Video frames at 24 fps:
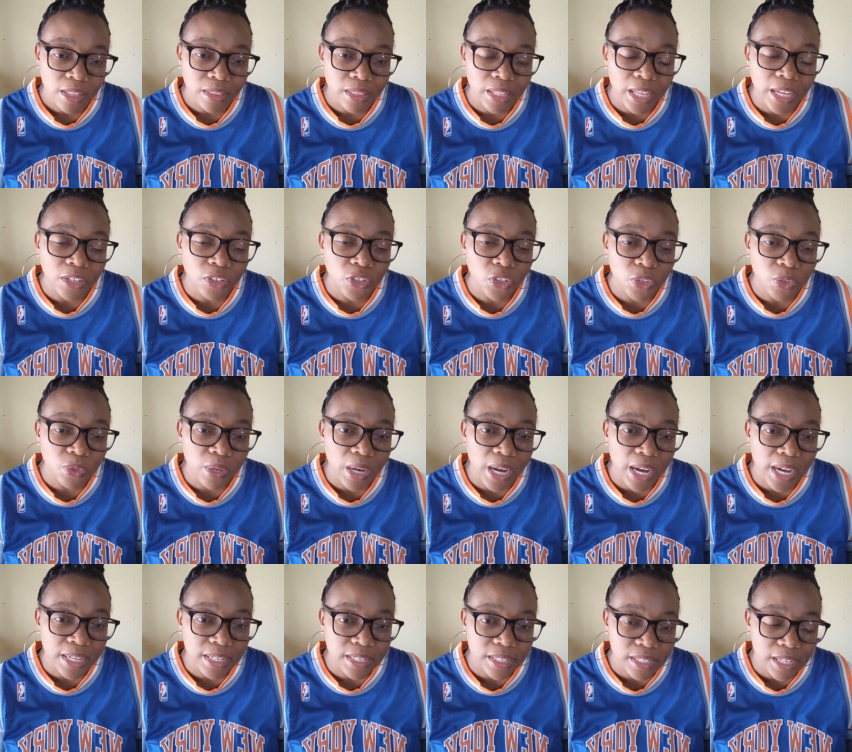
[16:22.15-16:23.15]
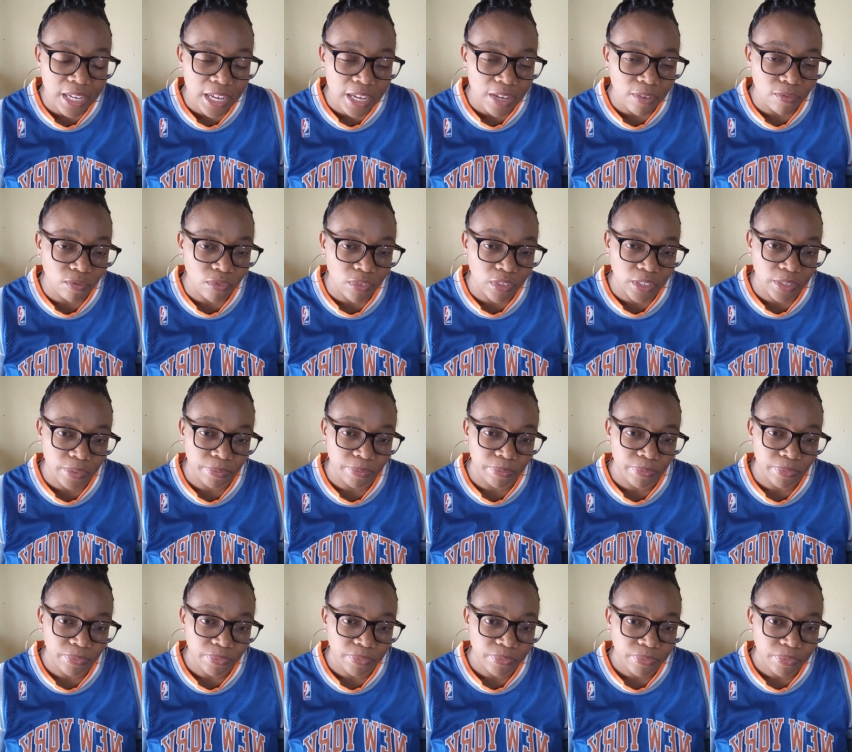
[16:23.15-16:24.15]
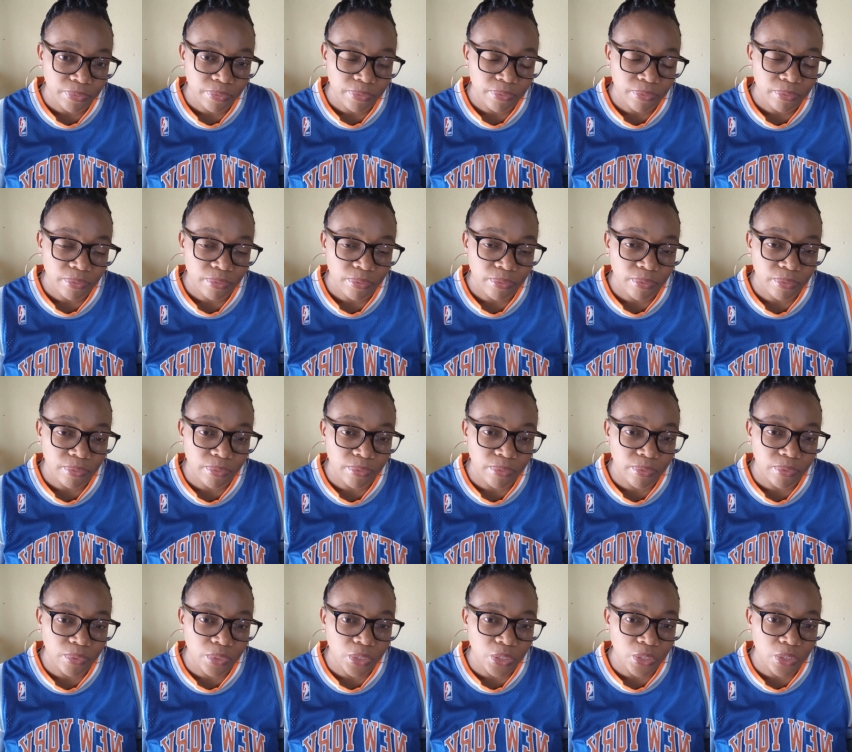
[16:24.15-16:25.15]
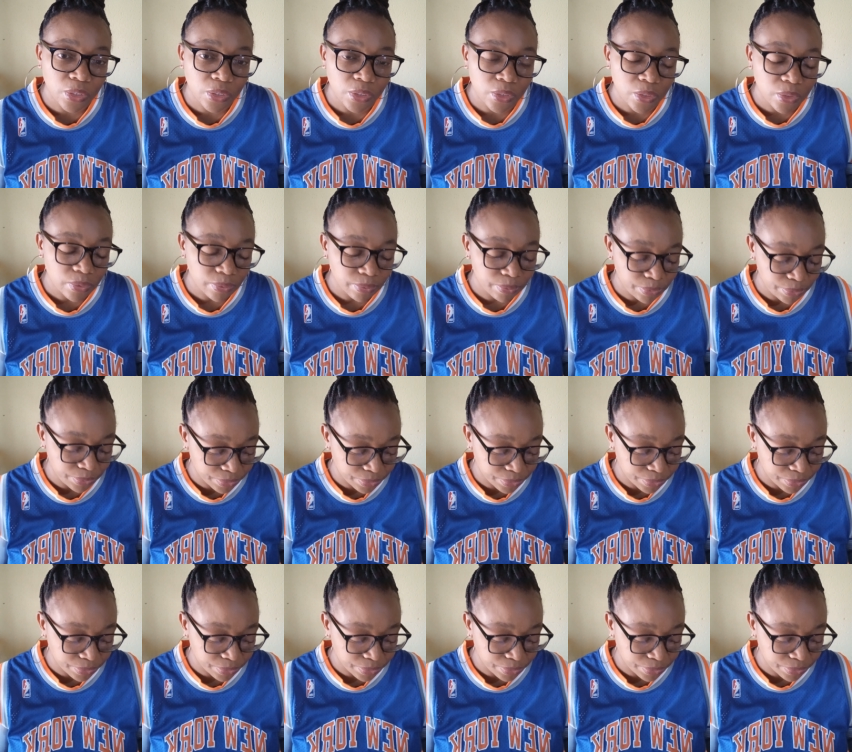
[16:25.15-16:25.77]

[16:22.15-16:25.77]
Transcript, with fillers: then you are saved. You know?